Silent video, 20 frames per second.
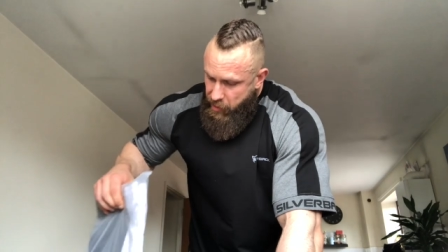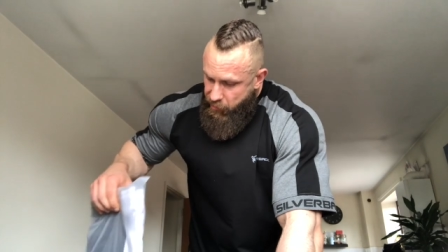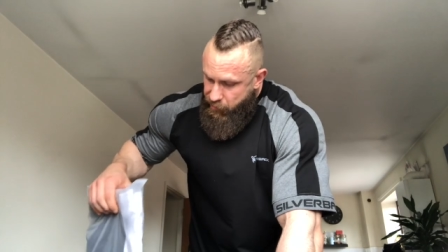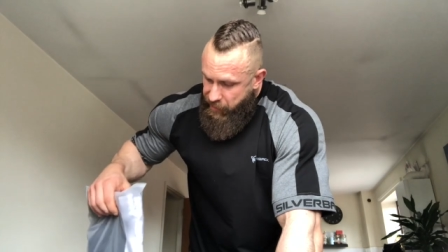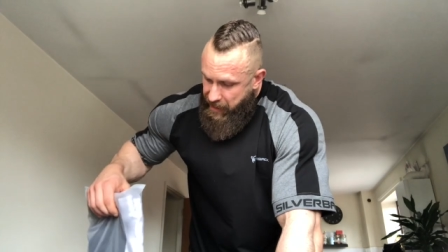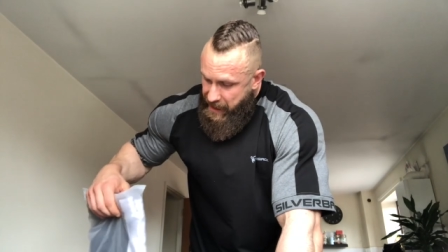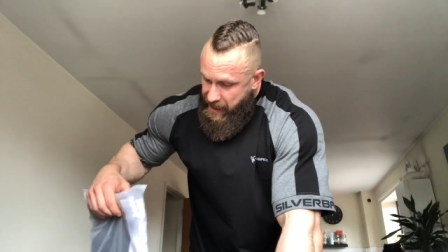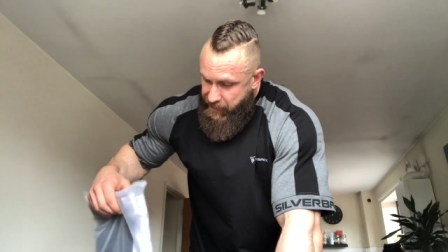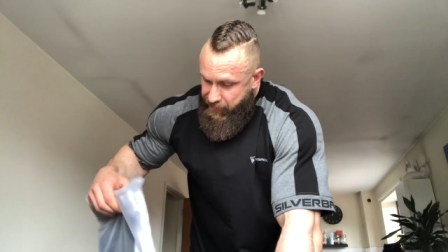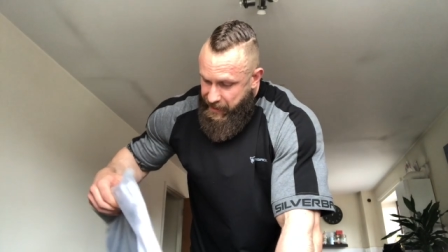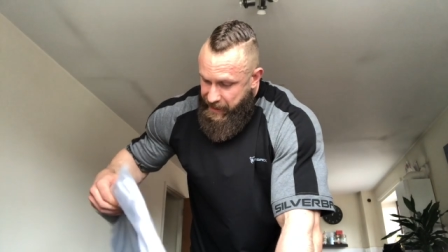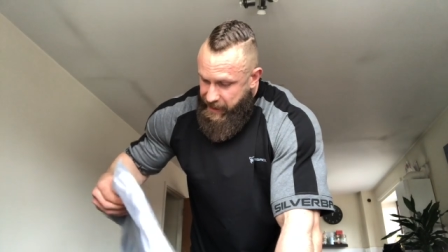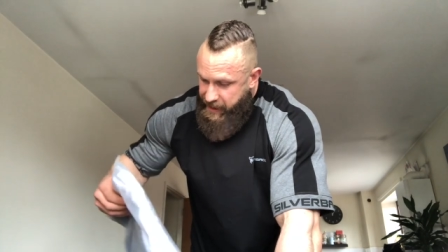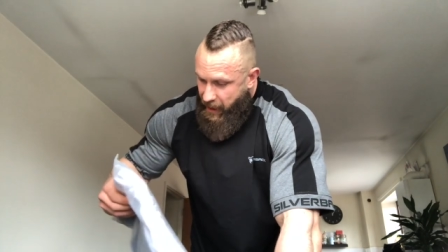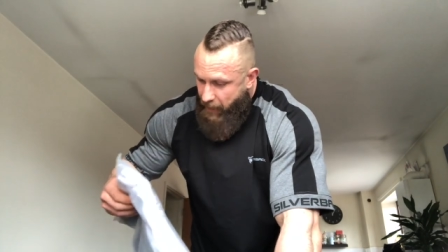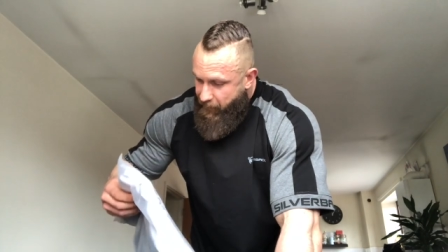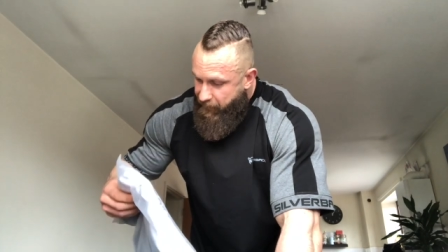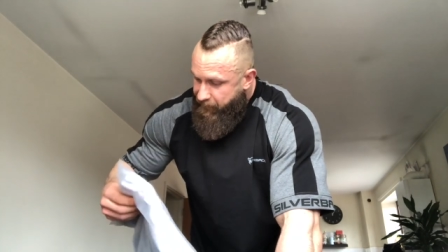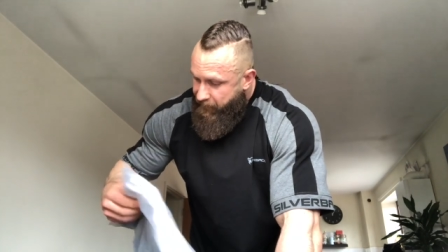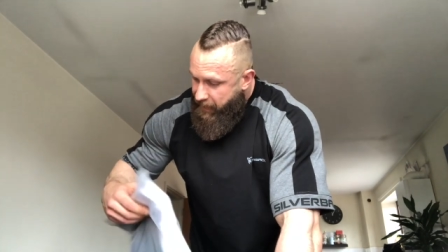really, really
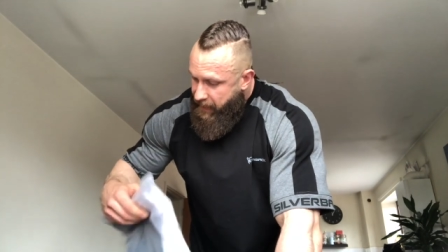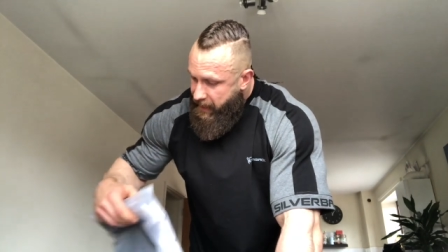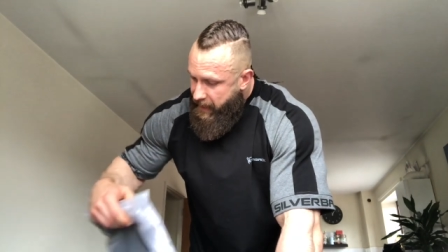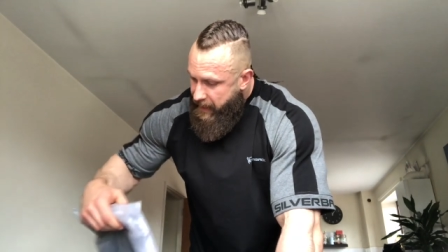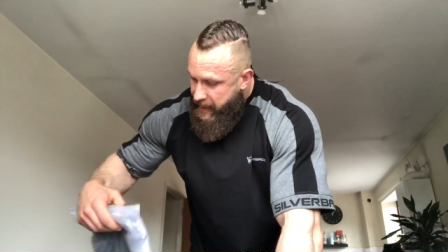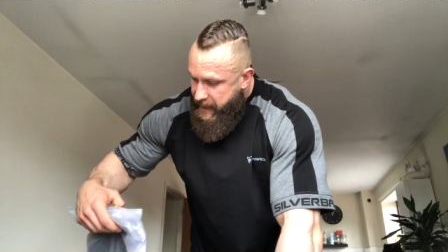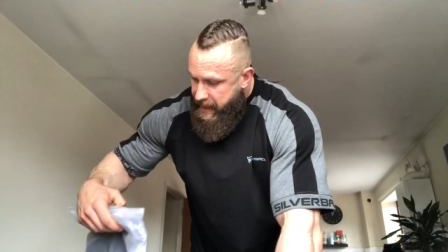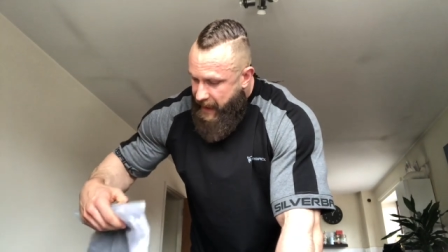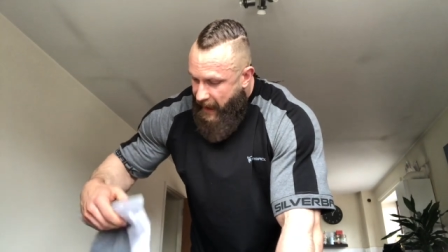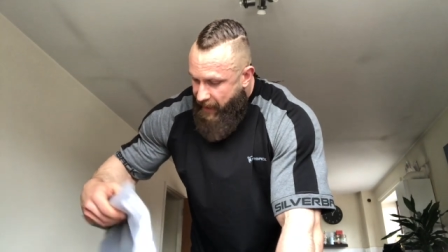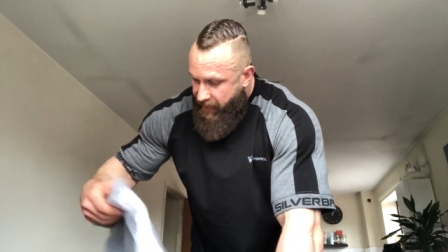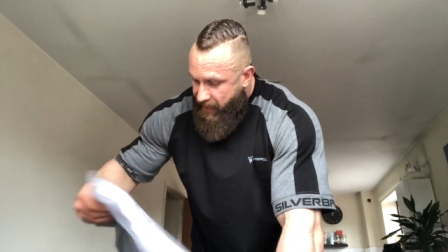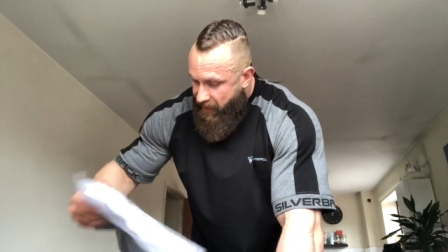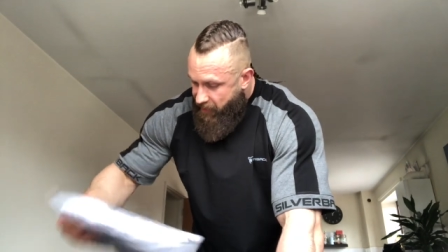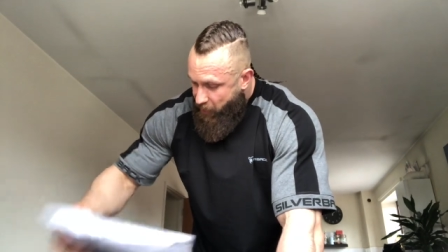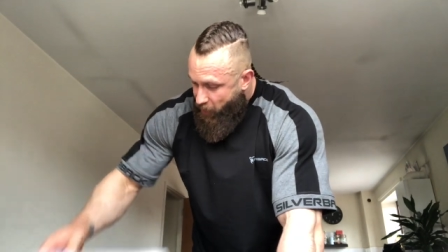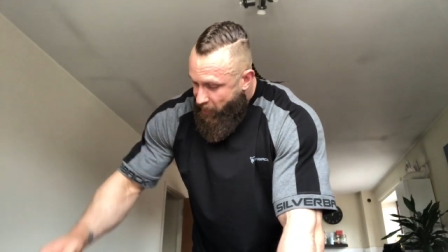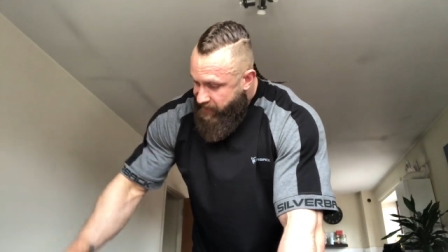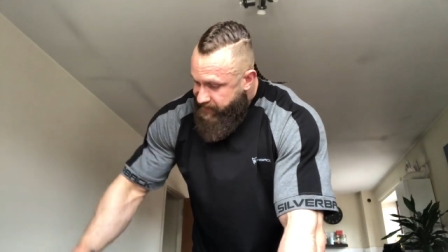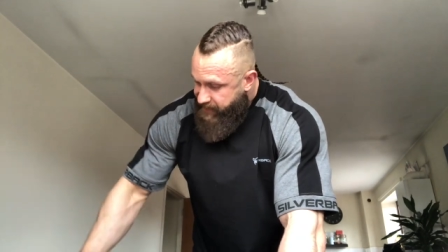comfy. And then
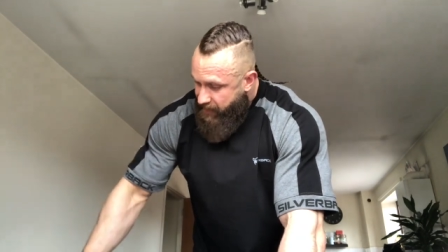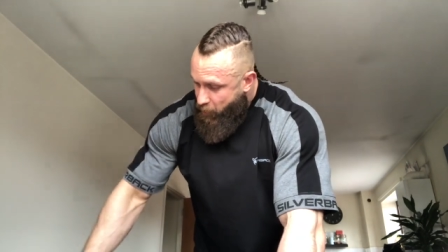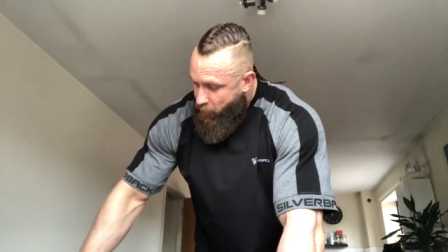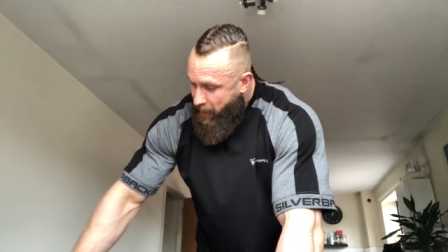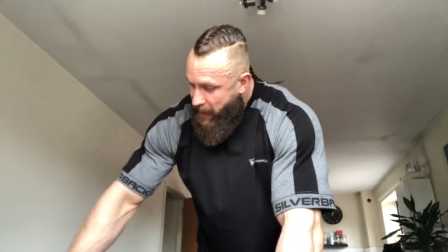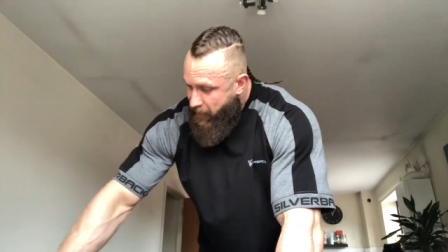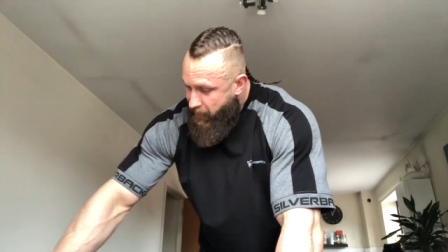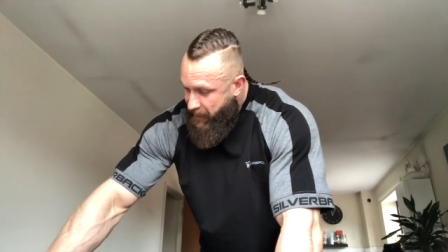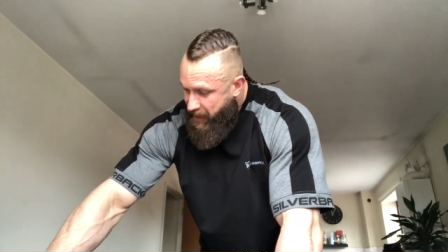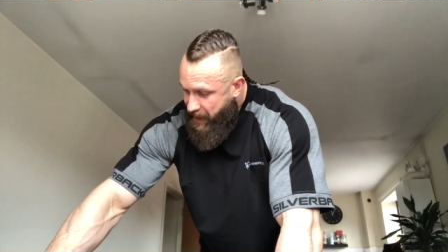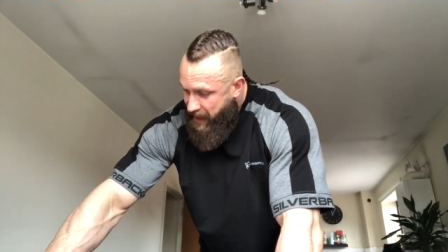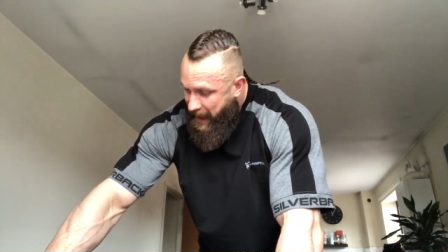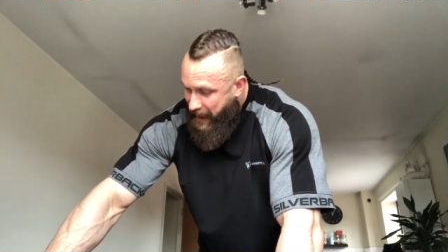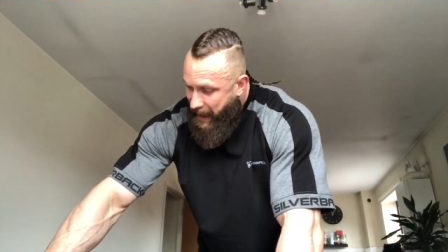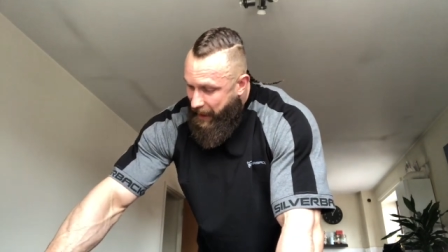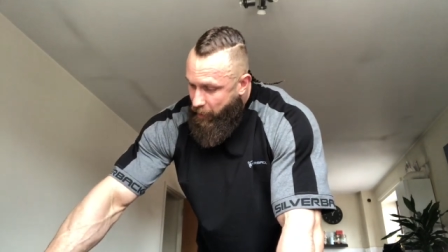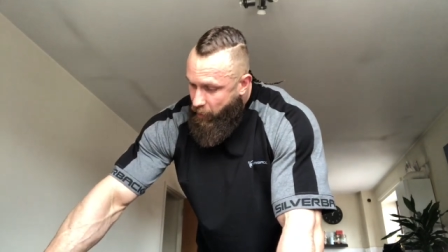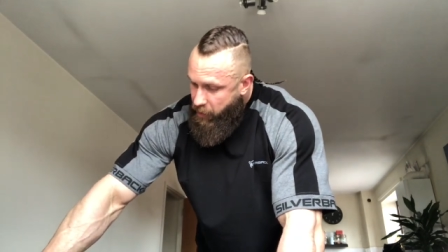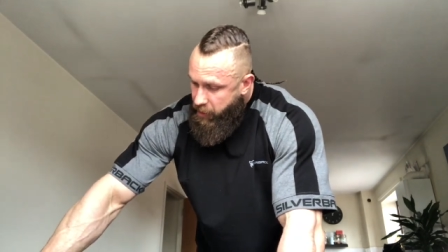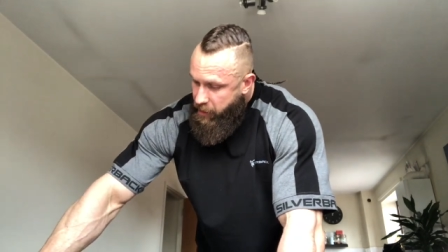the ones I'm wearing
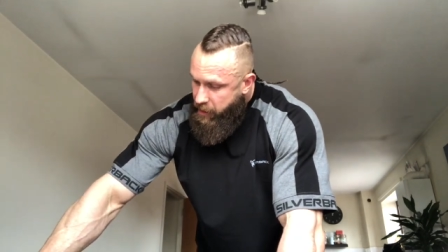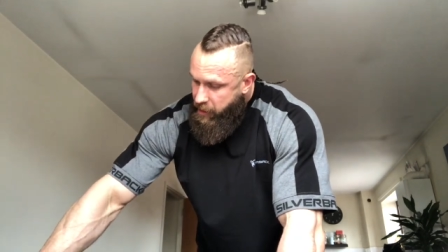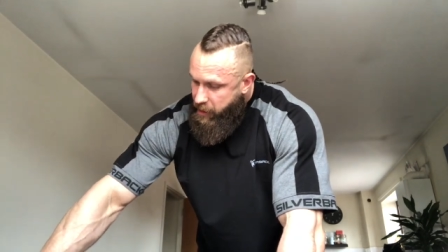now